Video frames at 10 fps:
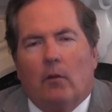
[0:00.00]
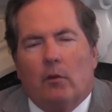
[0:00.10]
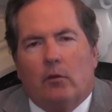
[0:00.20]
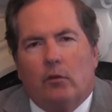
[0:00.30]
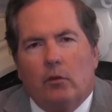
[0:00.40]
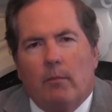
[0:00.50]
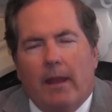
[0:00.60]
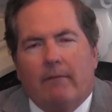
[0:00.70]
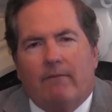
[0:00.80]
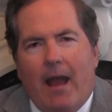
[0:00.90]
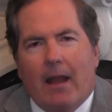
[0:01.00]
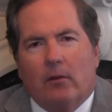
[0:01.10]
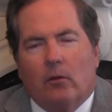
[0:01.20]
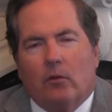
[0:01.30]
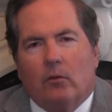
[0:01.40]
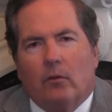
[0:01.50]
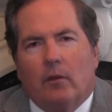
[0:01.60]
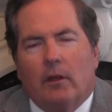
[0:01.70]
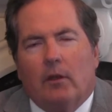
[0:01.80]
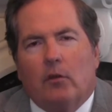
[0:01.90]
There are two main factors
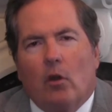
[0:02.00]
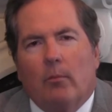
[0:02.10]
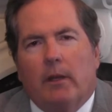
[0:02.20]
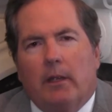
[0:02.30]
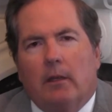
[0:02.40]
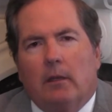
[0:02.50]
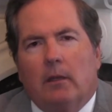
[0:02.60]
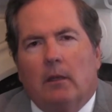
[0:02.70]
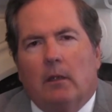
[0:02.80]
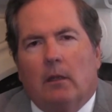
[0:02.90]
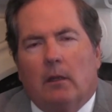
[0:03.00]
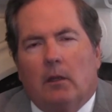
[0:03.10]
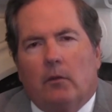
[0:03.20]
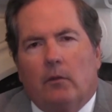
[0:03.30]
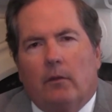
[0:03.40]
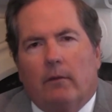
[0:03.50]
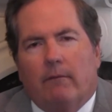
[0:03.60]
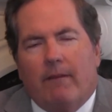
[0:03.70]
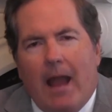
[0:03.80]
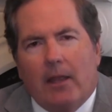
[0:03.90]
that determine to the
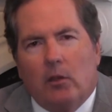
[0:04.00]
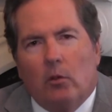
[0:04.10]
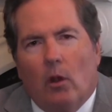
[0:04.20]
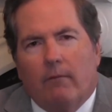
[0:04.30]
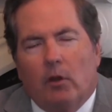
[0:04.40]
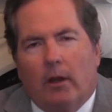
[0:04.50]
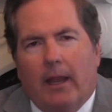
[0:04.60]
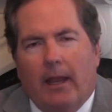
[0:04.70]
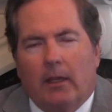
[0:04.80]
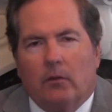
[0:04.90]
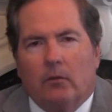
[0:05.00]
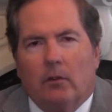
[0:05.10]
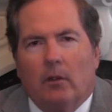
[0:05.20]
value of your case.